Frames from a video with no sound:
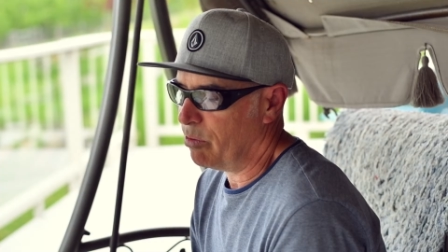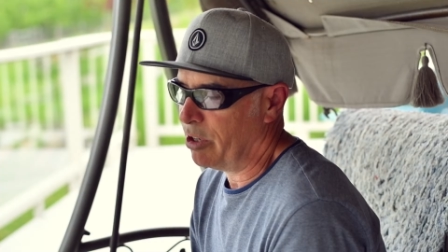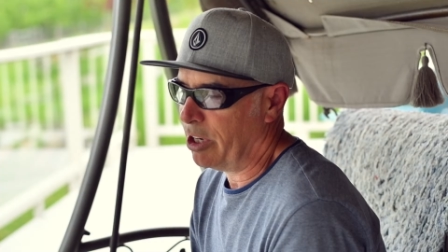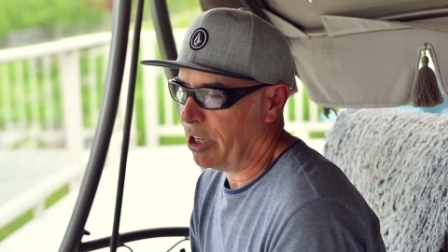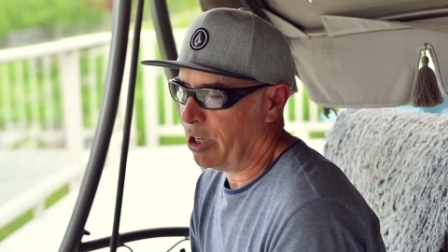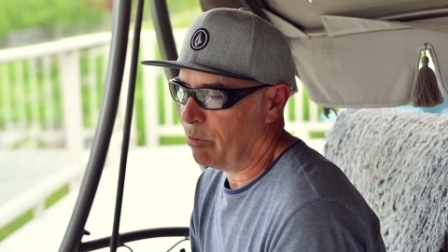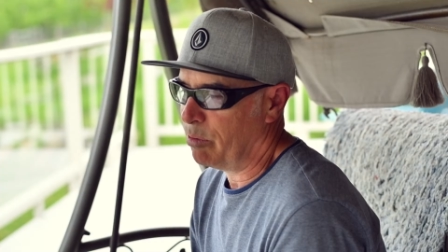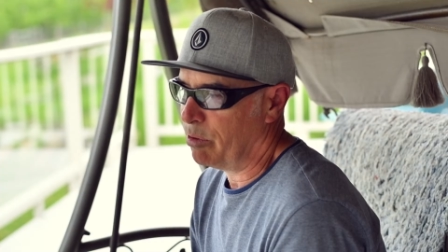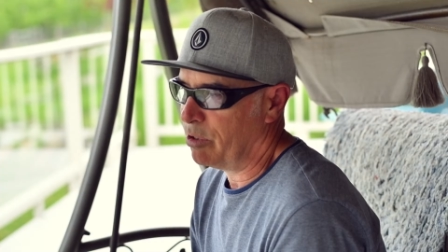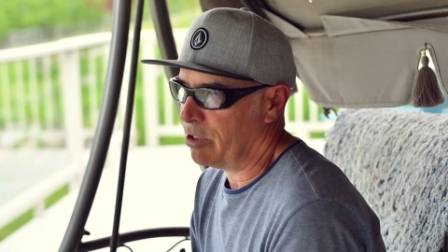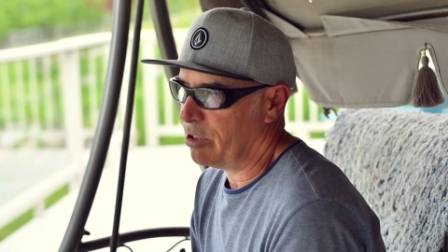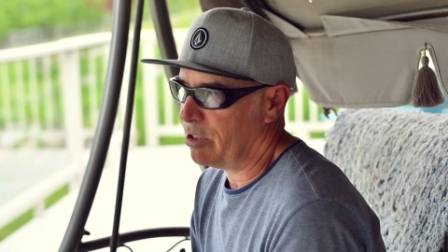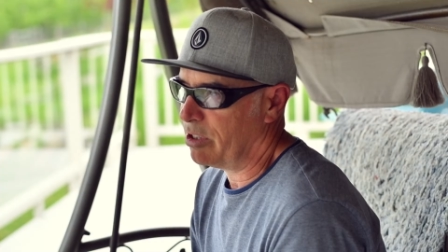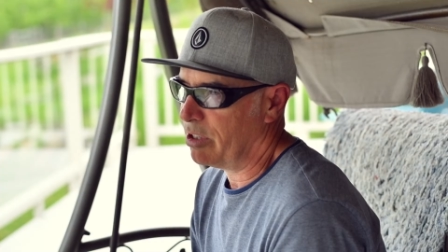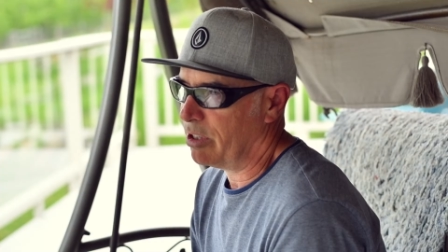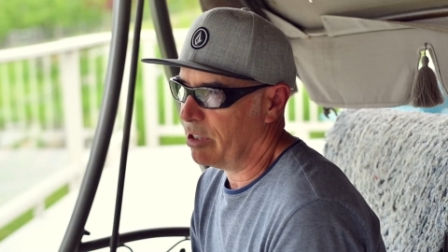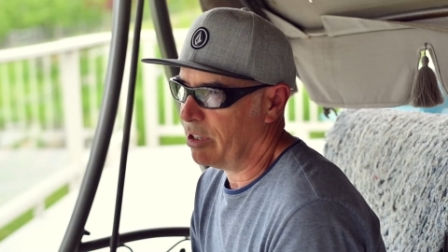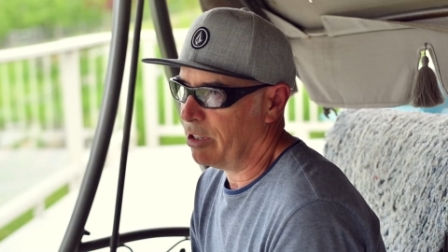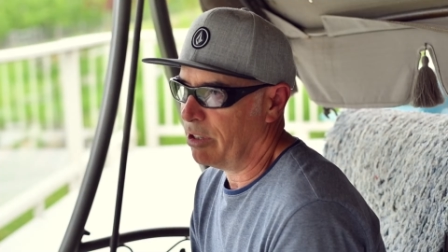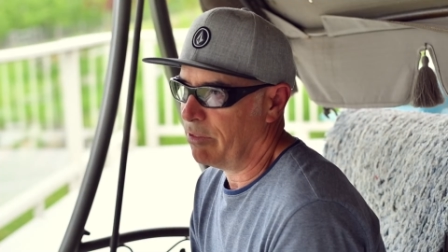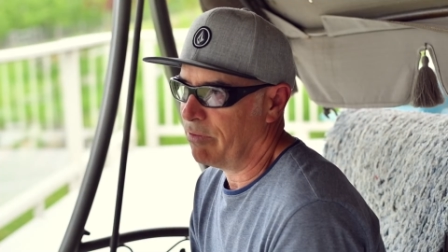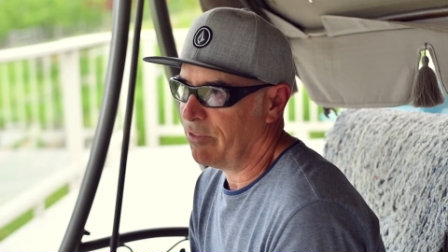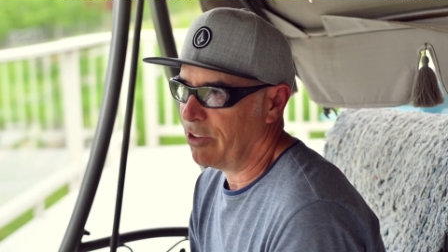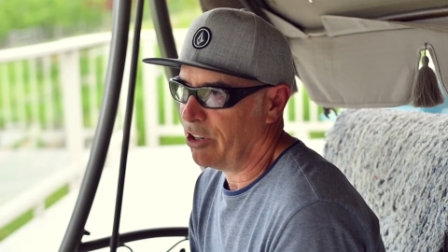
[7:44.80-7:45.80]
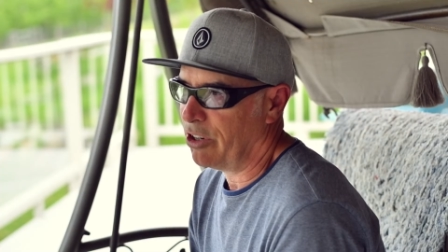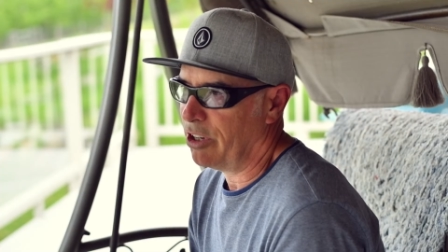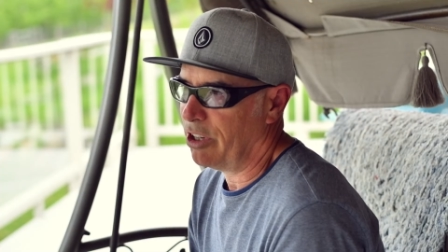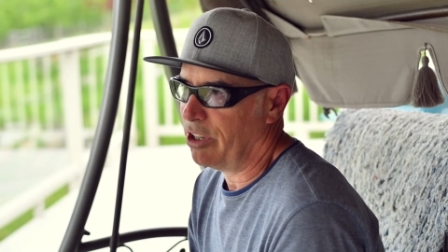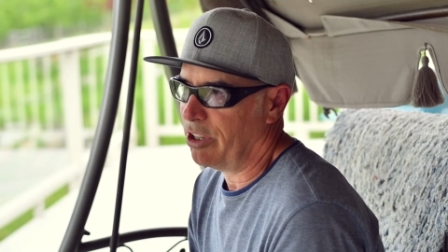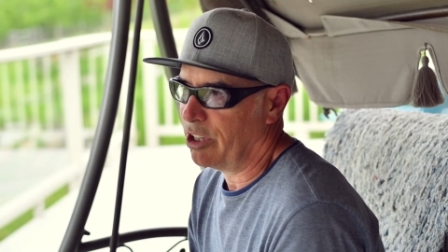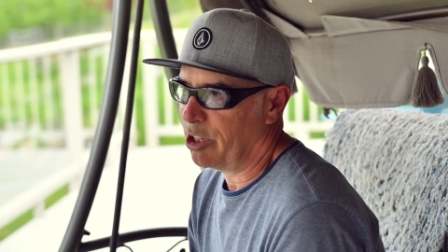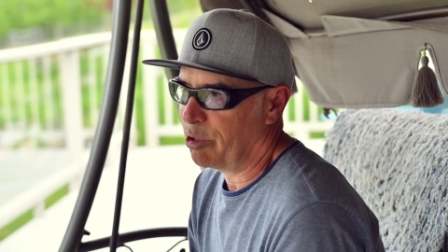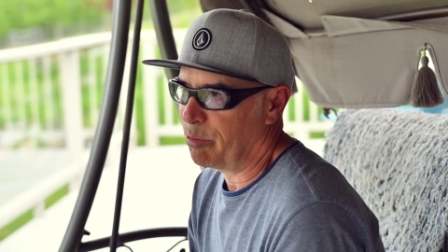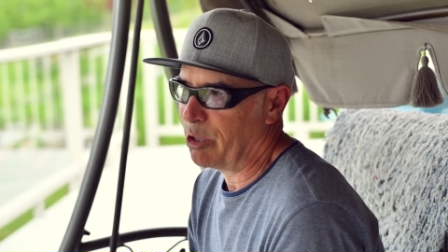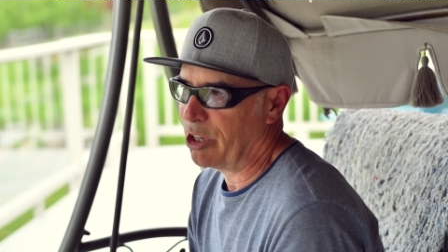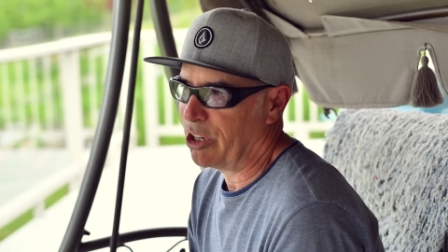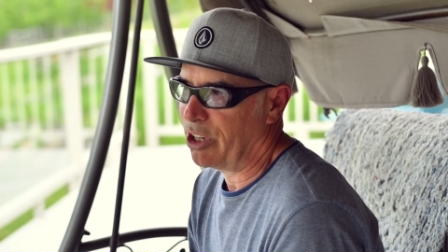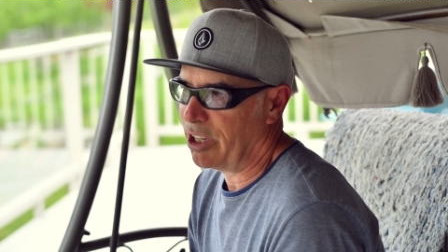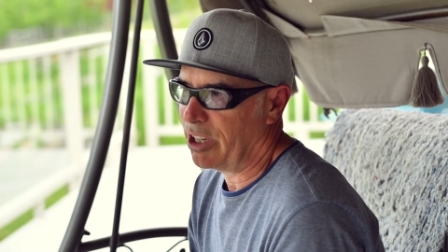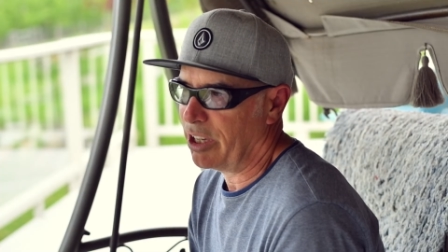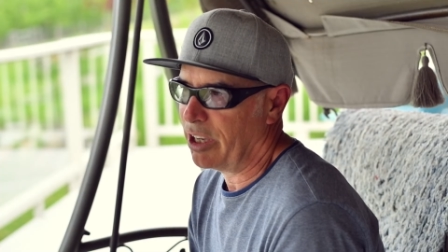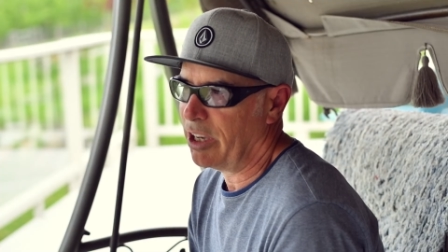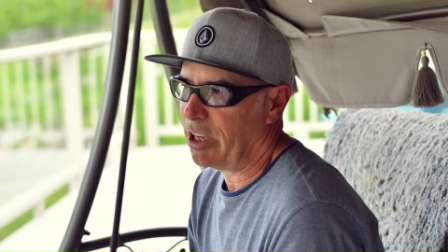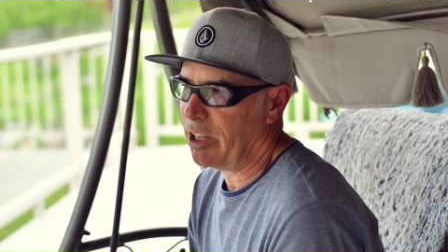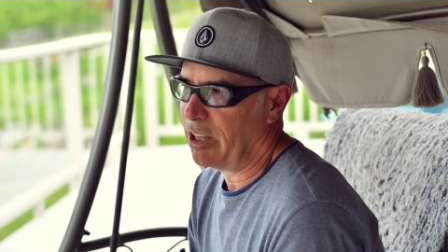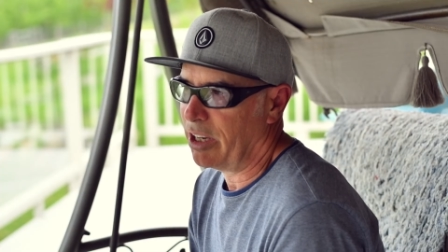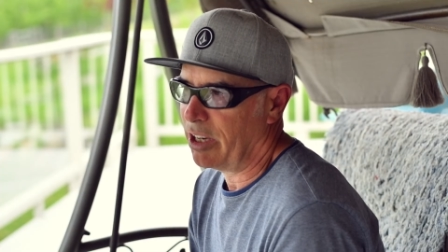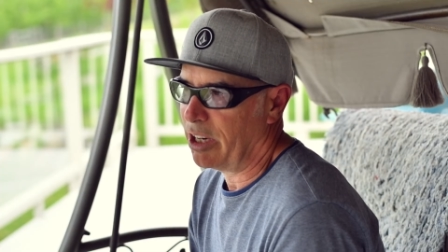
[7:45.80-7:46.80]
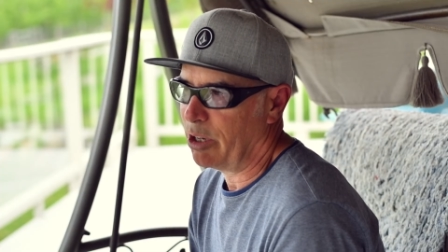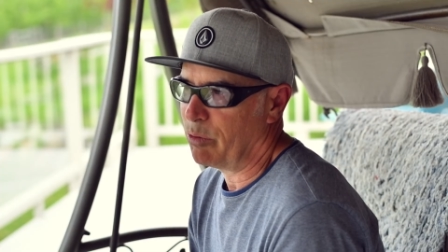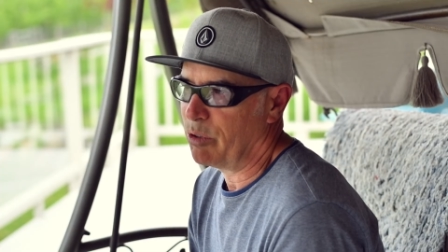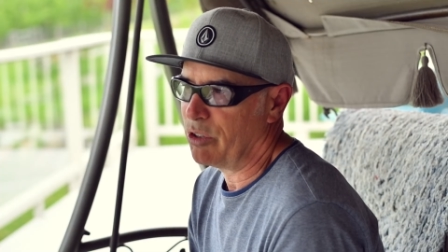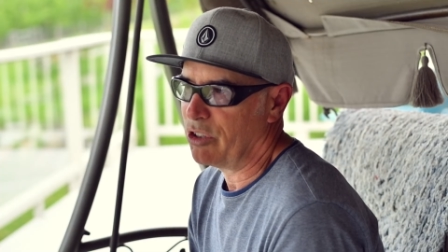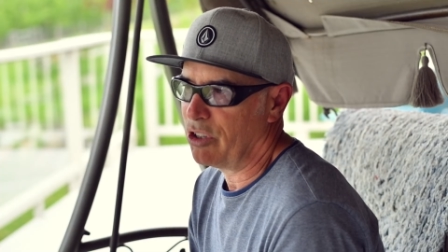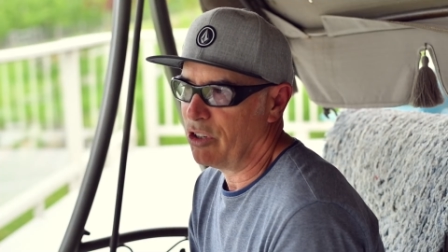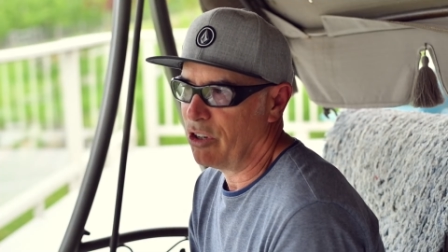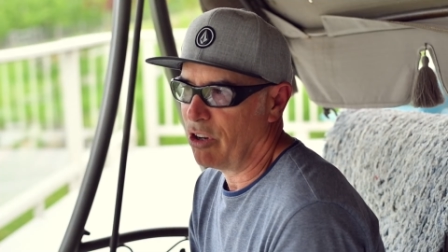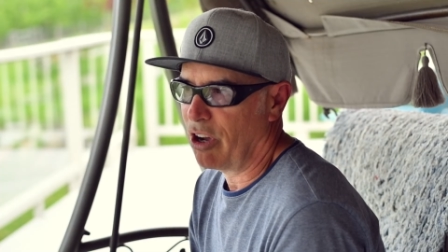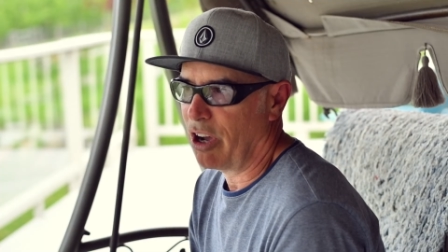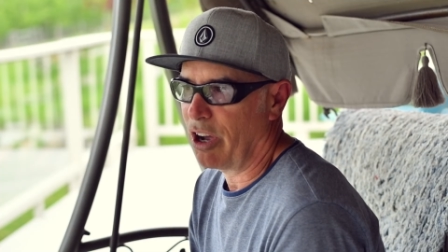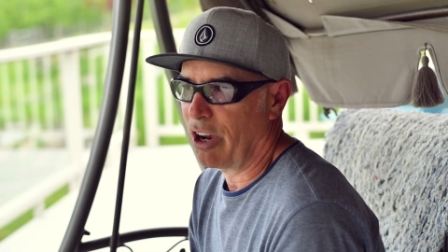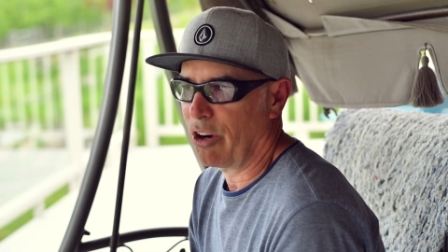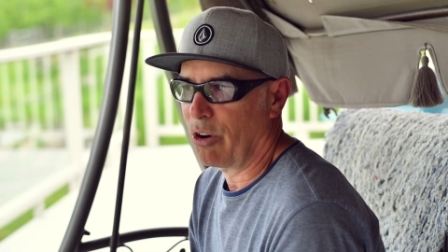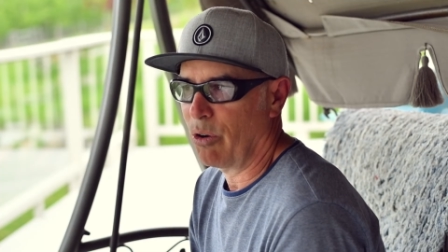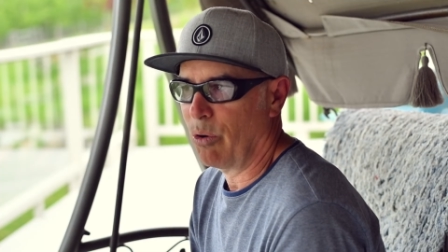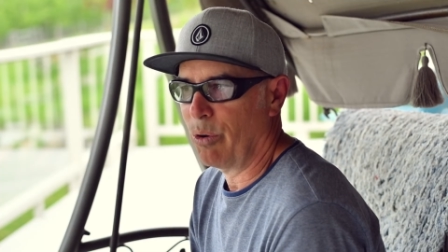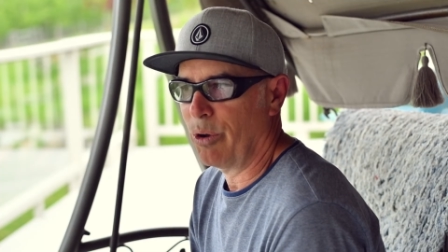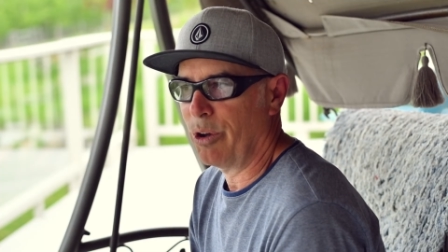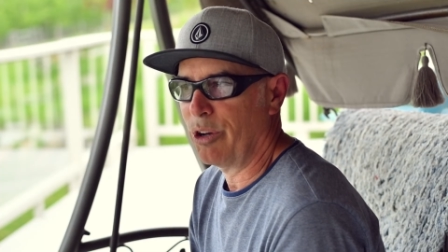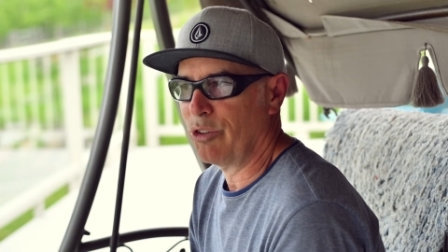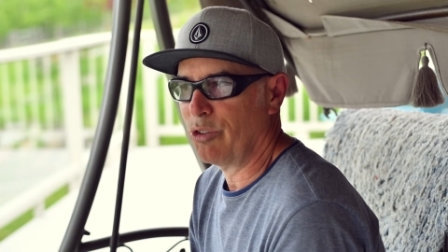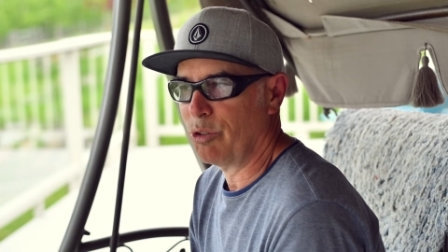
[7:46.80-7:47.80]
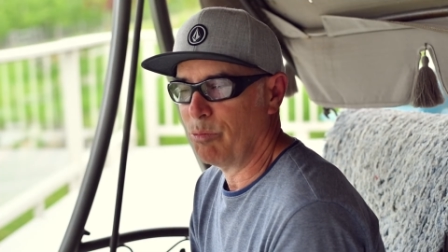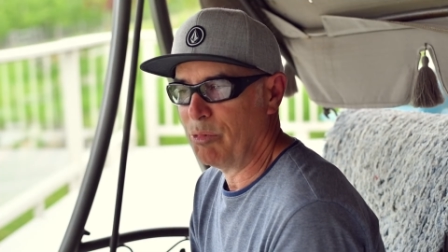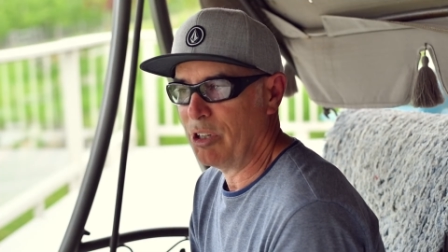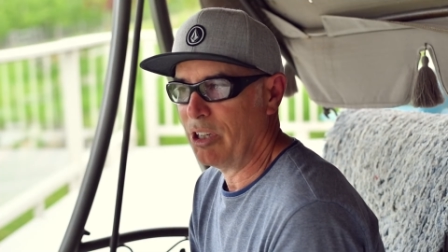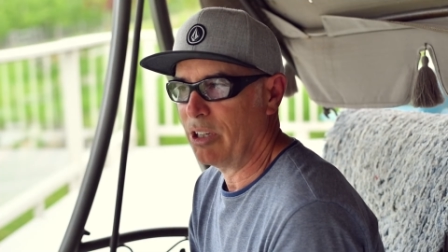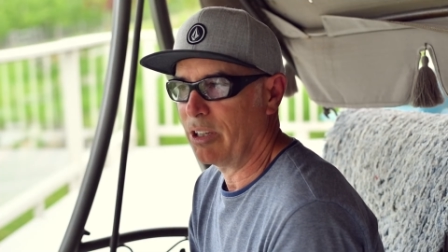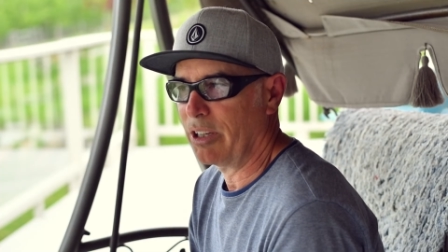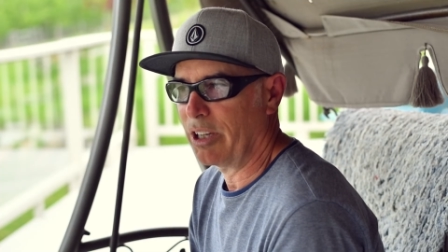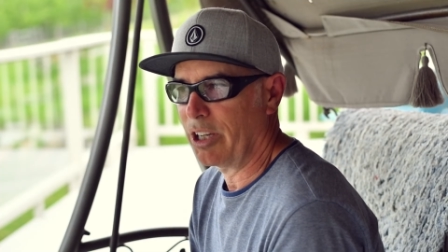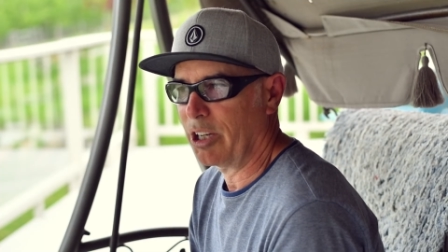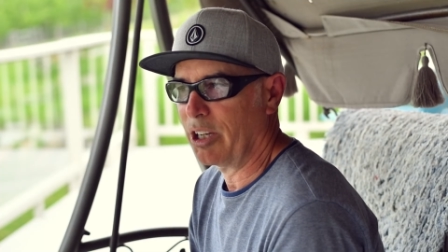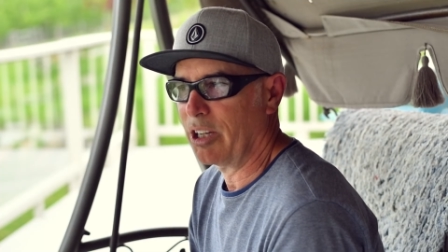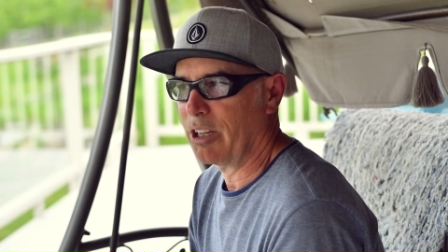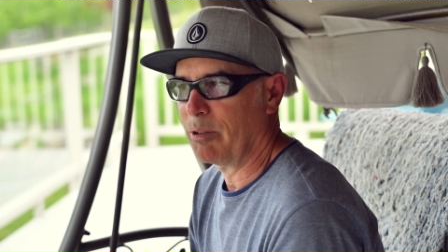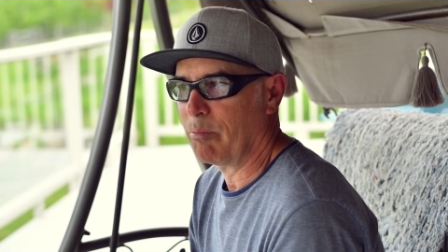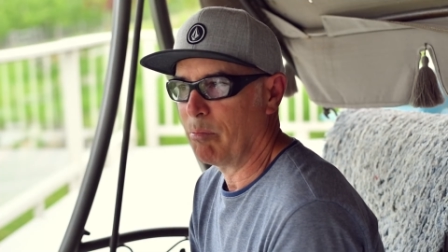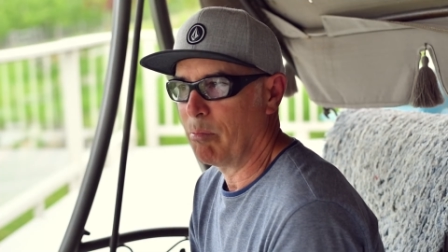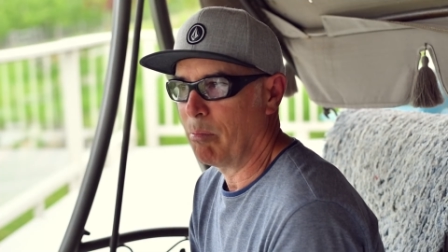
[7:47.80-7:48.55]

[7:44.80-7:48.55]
I was a very young married guy that I was not going to be like